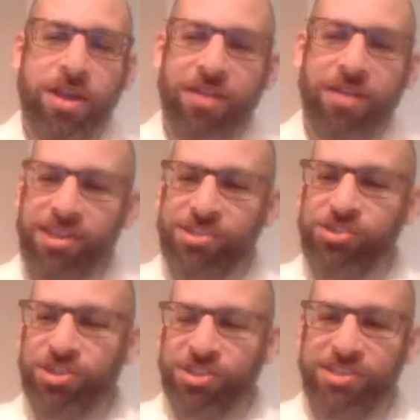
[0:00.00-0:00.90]
and now he's
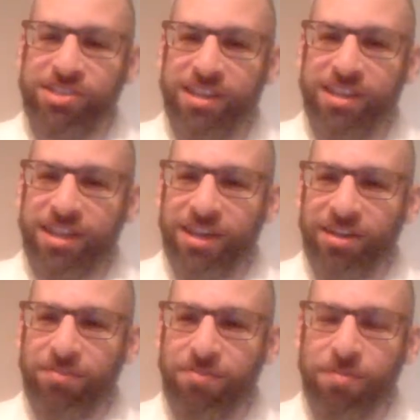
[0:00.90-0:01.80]
just, you
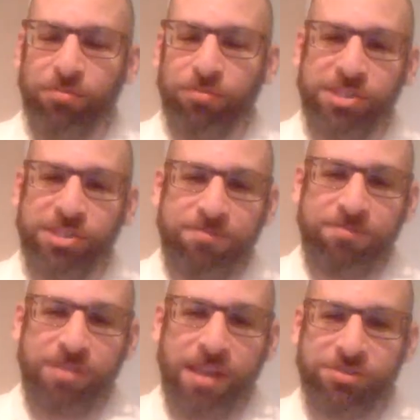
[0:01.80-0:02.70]
know, people
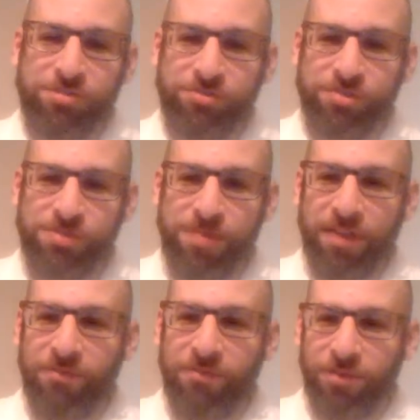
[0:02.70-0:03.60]
have so much
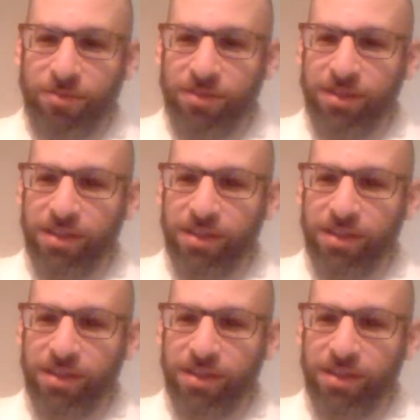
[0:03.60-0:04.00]
respect for him.